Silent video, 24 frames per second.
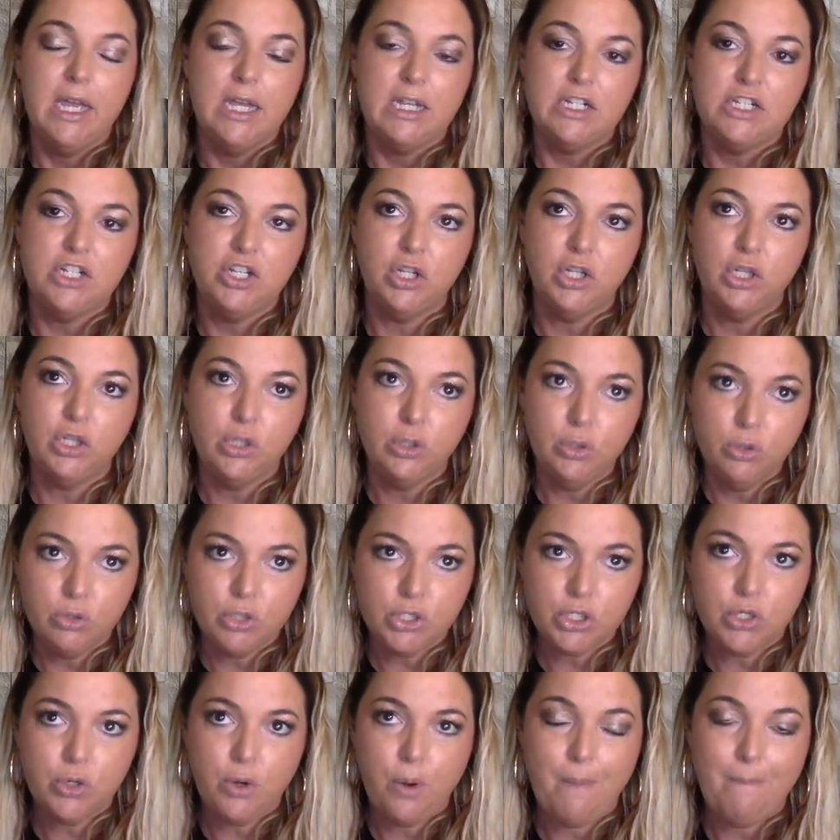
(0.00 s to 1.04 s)

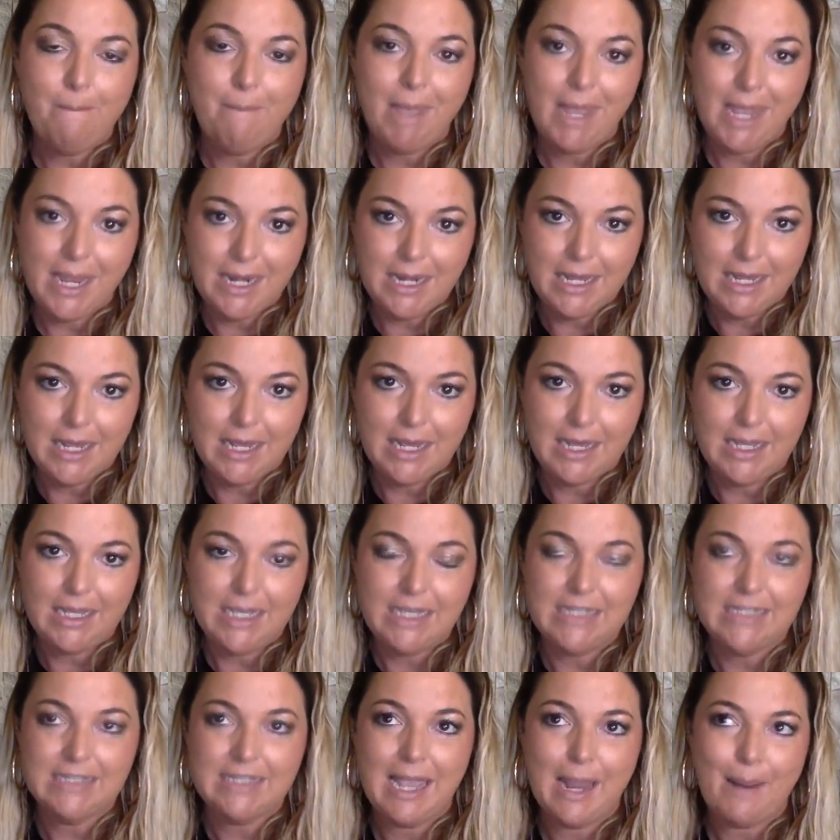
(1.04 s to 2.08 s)
Delusional mania
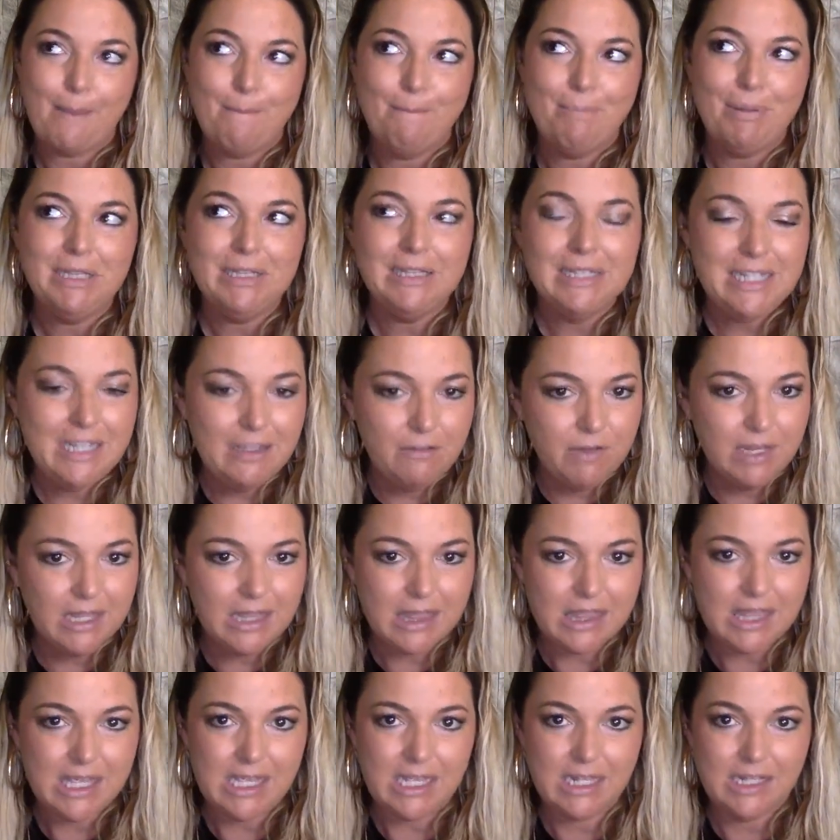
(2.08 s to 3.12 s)
is like believing
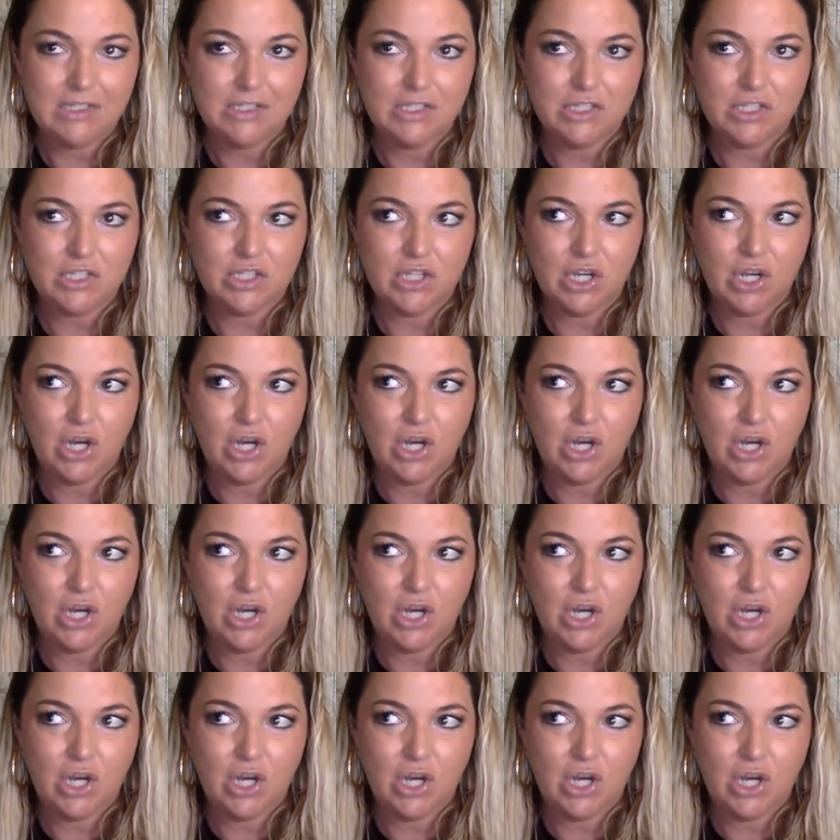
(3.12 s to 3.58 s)
things